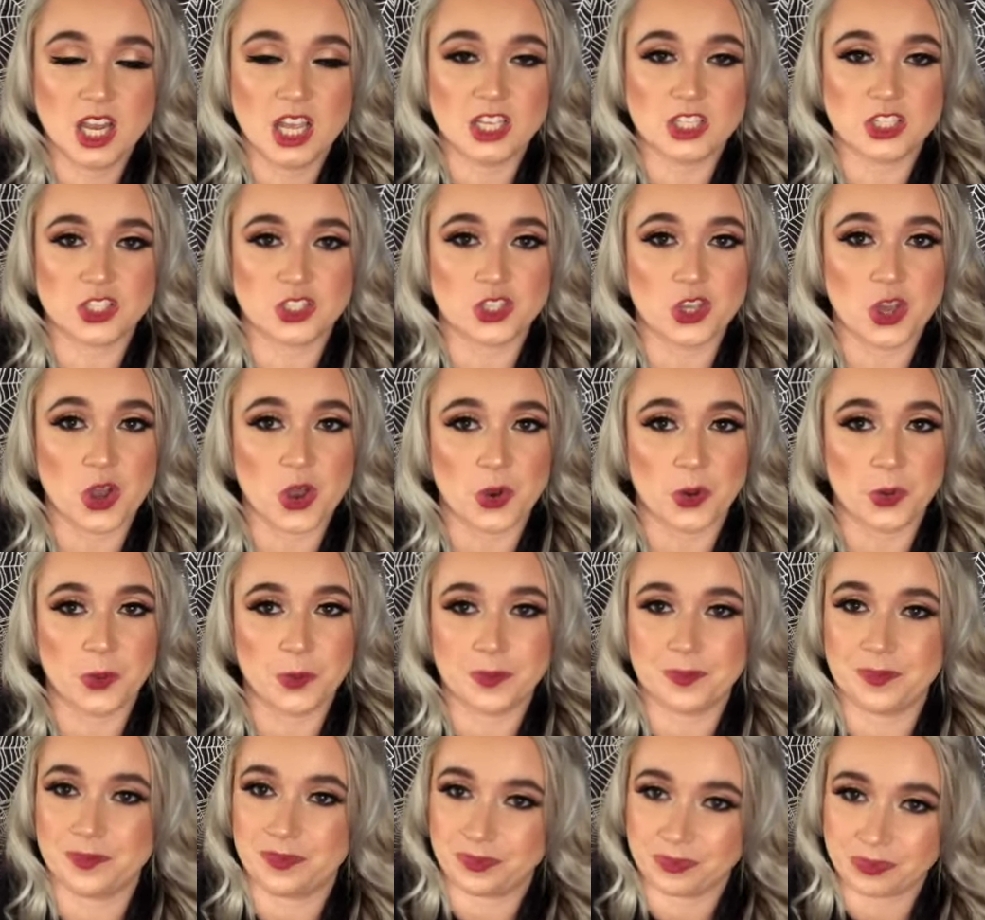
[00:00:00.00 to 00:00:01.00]
So,
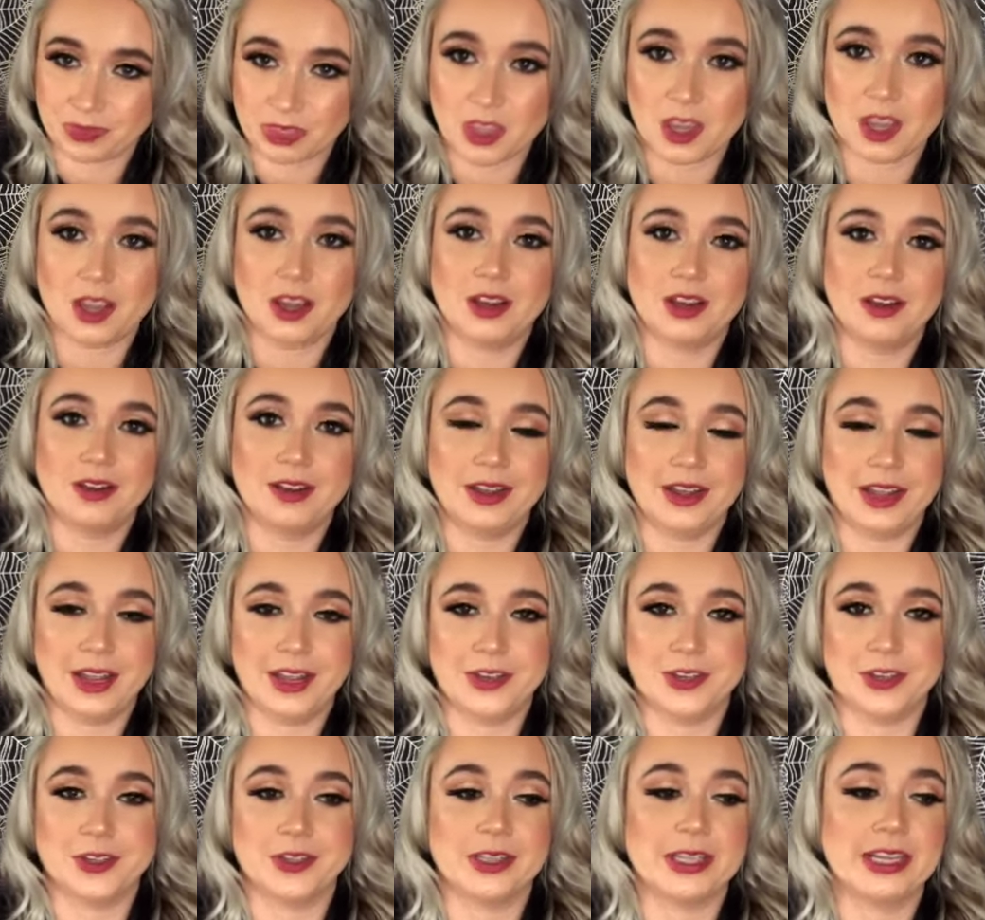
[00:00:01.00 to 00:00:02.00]

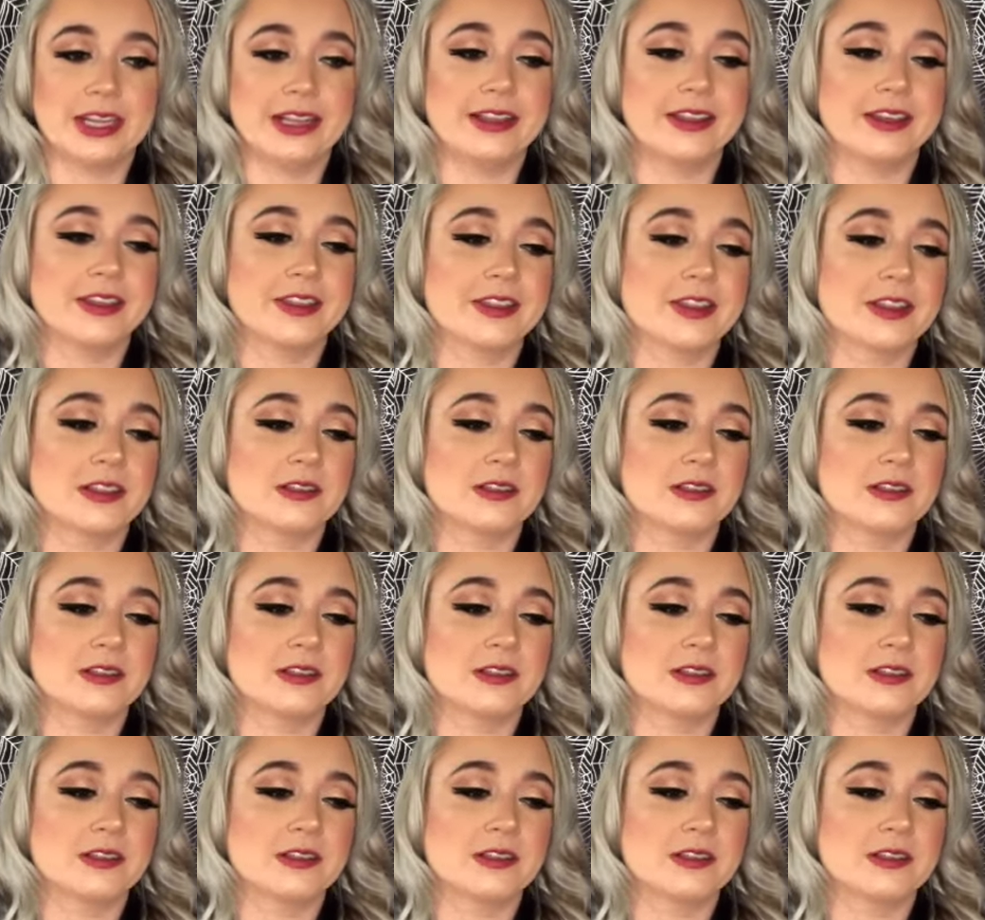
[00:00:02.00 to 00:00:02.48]
enter Lilith.